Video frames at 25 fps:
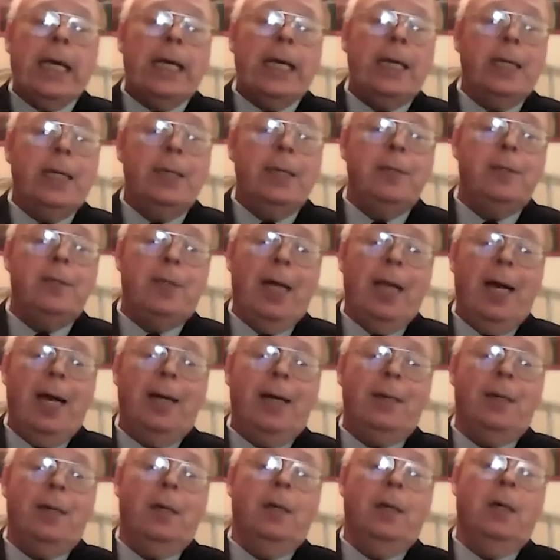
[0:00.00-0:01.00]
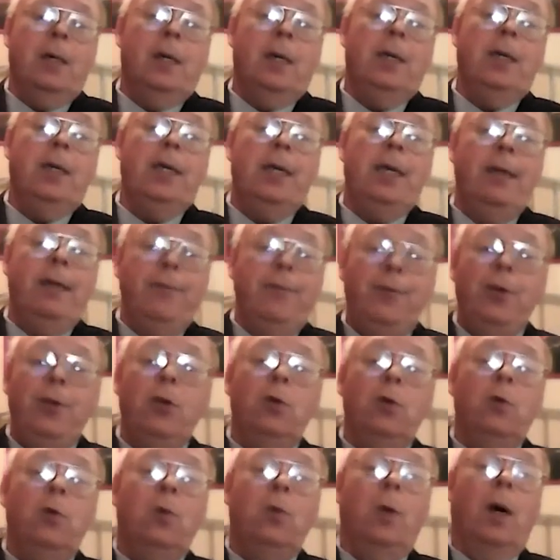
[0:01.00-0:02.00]
is that if
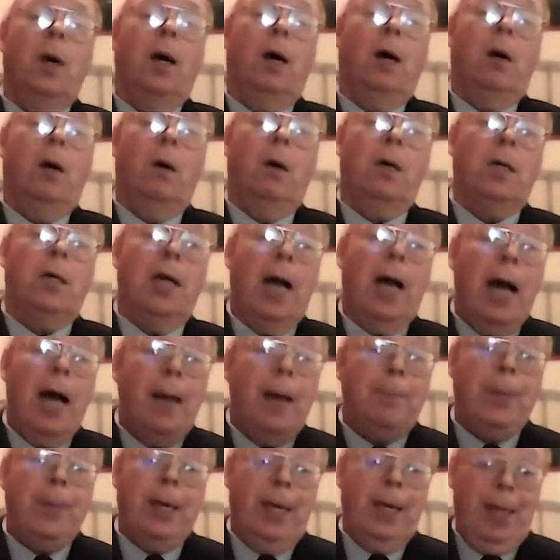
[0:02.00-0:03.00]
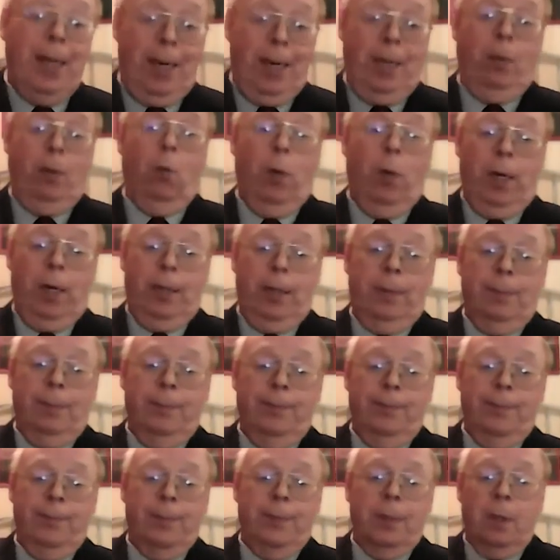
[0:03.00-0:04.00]
you copy anyone
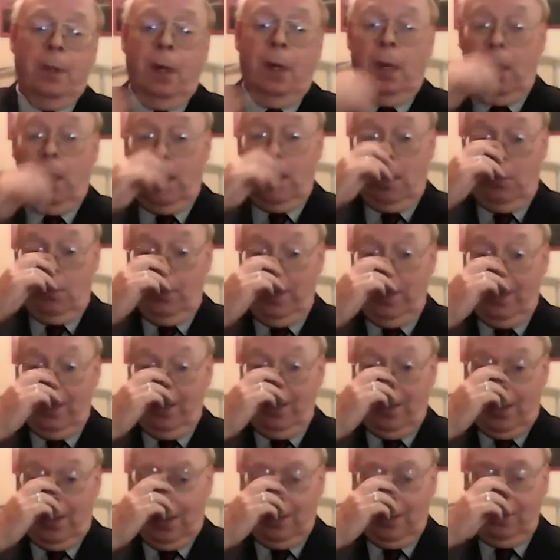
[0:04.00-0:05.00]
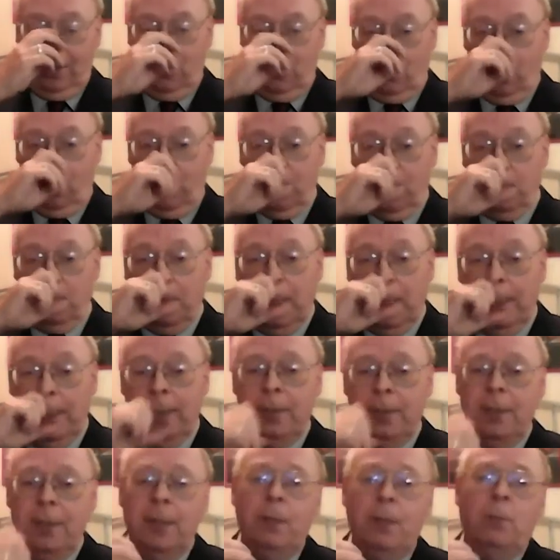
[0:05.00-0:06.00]
on this
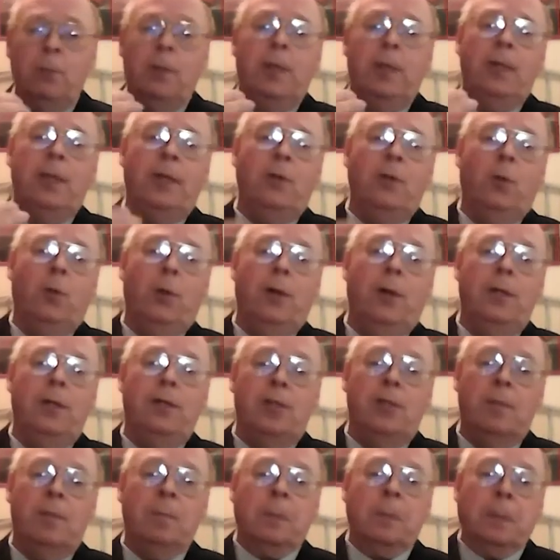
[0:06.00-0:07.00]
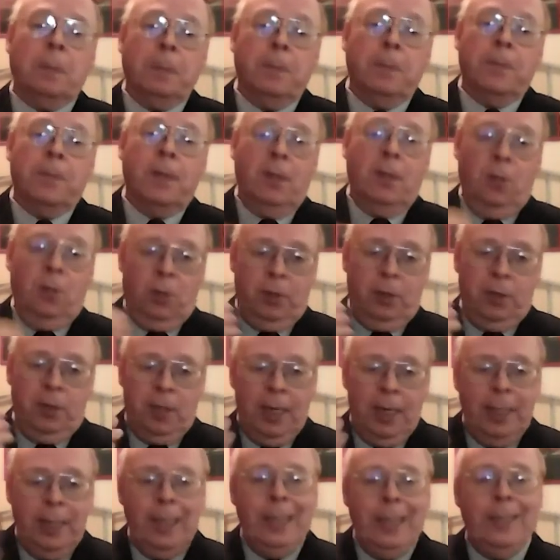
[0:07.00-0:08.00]
correspondence, in other words, you're
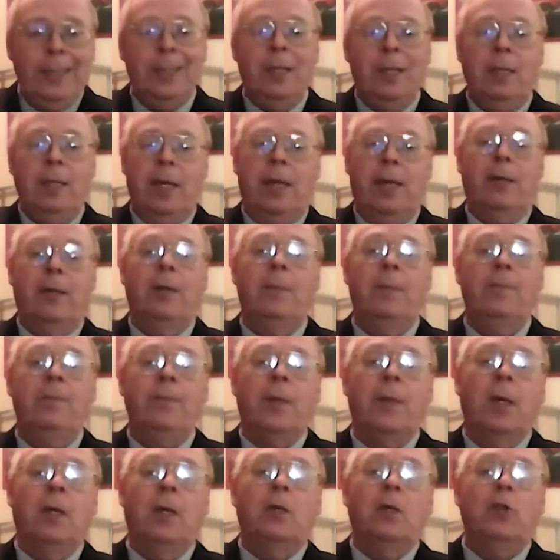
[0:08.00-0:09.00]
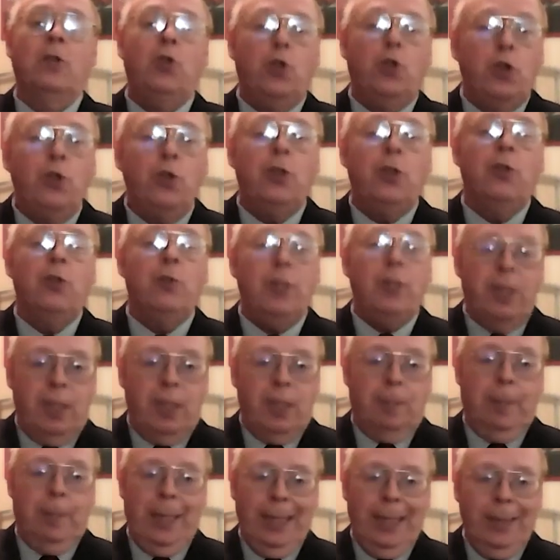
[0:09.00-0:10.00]
sending the letter to the
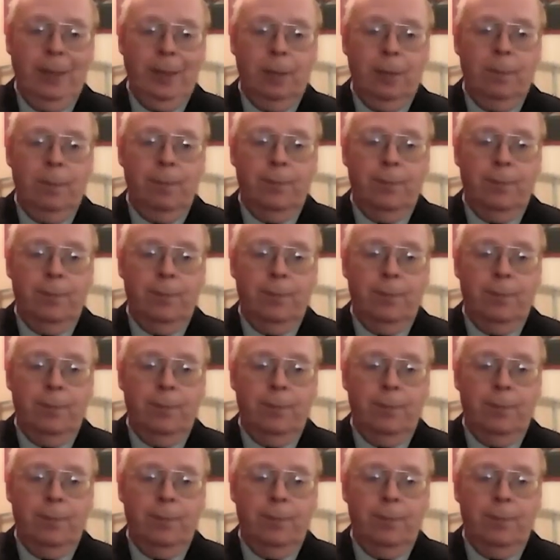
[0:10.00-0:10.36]
recipient